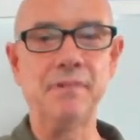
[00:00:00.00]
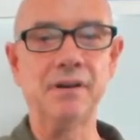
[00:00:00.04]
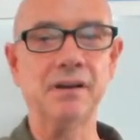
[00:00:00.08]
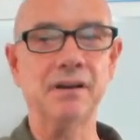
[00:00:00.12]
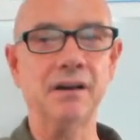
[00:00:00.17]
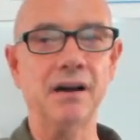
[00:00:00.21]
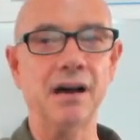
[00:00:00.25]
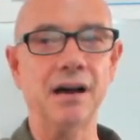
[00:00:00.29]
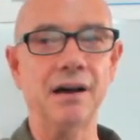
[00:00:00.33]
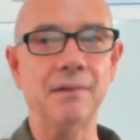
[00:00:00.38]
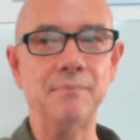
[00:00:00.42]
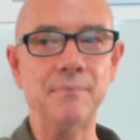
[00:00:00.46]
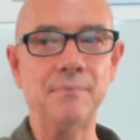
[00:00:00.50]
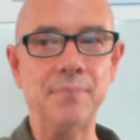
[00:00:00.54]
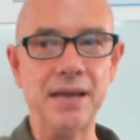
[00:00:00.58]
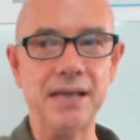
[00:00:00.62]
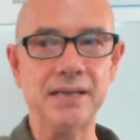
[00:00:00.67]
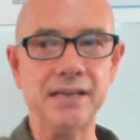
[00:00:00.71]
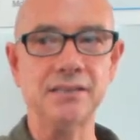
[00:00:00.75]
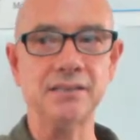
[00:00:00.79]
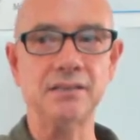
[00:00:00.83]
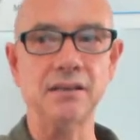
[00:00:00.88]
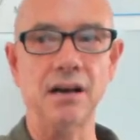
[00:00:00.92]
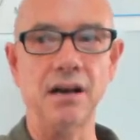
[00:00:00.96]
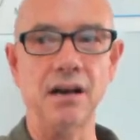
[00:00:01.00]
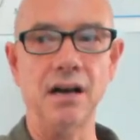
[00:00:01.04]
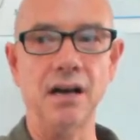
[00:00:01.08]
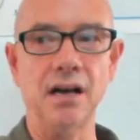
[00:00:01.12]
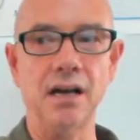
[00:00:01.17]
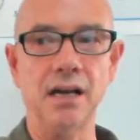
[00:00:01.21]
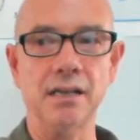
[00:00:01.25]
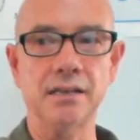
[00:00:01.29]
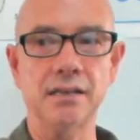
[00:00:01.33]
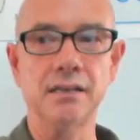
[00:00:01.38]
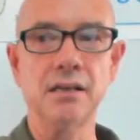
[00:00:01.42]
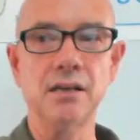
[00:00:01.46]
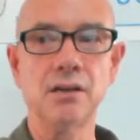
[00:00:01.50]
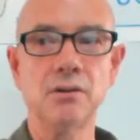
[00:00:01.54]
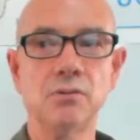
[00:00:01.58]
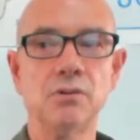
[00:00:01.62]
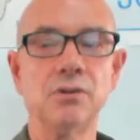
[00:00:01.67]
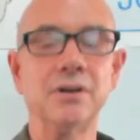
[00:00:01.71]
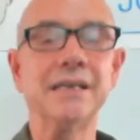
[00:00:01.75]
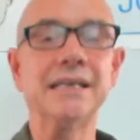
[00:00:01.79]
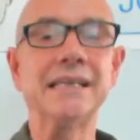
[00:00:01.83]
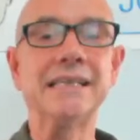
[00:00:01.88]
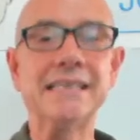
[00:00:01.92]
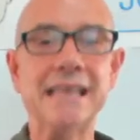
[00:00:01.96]
um, based on,
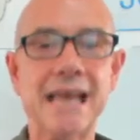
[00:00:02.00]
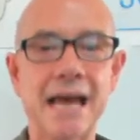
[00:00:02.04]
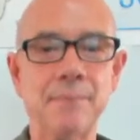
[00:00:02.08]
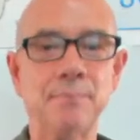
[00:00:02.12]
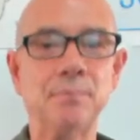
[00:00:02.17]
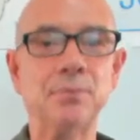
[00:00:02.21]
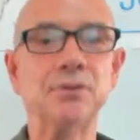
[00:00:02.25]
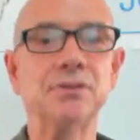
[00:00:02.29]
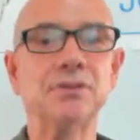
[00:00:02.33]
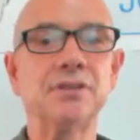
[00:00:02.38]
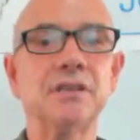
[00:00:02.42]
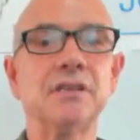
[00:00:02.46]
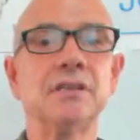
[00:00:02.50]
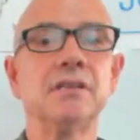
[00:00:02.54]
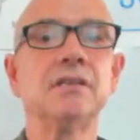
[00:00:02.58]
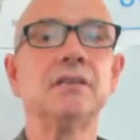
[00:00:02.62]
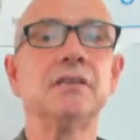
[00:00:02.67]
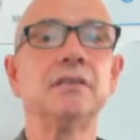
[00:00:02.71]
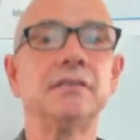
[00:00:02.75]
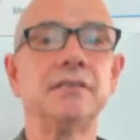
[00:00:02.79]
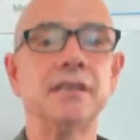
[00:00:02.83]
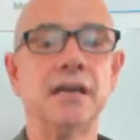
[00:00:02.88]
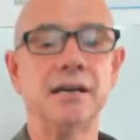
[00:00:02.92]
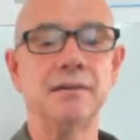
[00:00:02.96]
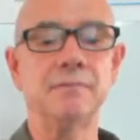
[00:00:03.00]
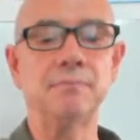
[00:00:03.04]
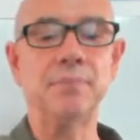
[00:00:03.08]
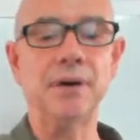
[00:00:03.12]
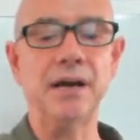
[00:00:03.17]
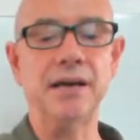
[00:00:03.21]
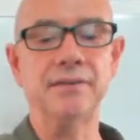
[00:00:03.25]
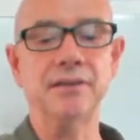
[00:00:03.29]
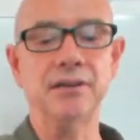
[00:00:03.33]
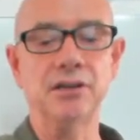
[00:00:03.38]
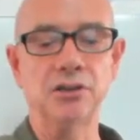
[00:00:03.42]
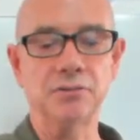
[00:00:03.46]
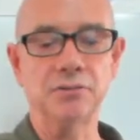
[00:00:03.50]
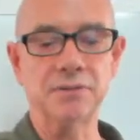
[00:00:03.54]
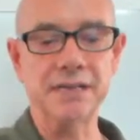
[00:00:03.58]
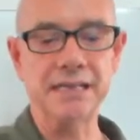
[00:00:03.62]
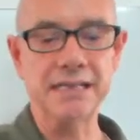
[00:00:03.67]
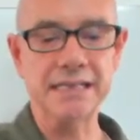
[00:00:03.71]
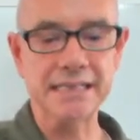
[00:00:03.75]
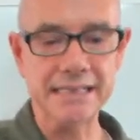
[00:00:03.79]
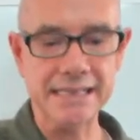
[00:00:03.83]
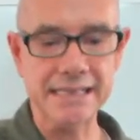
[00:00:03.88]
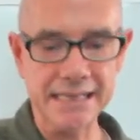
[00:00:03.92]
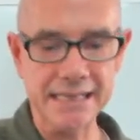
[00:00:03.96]
well, examples done by the
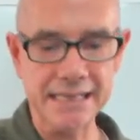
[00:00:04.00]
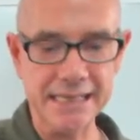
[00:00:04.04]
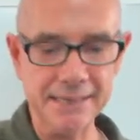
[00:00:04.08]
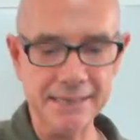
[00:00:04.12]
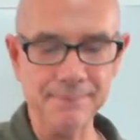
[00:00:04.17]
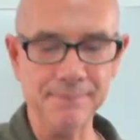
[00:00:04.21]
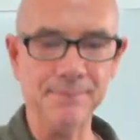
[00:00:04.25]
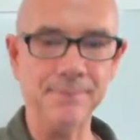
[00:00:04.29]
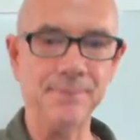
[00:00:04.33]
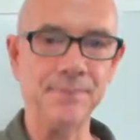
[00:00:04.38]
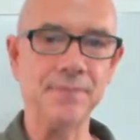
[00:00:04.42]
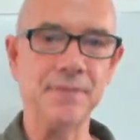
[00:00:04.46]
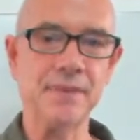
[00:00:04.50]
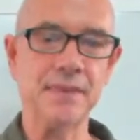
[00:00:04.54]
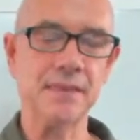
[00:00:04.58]
green team.